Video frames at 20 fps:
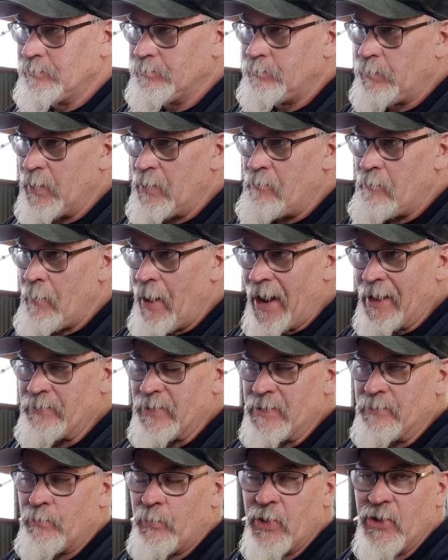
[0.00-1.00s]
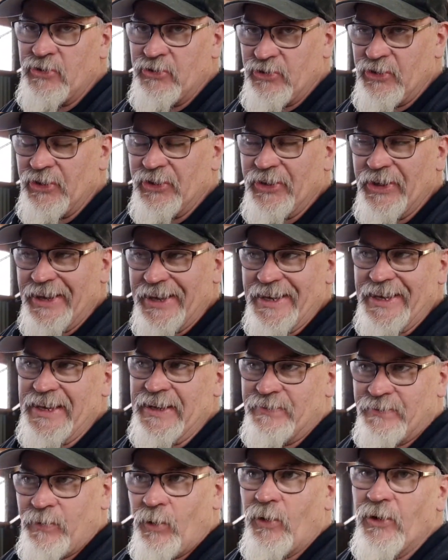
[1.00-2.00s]
but maybe pinching the
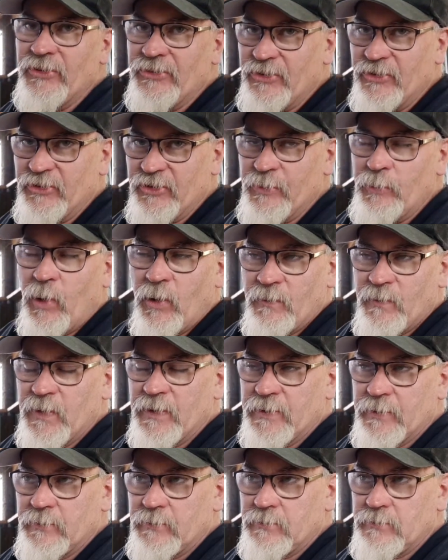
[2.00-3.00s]
EFI system off it,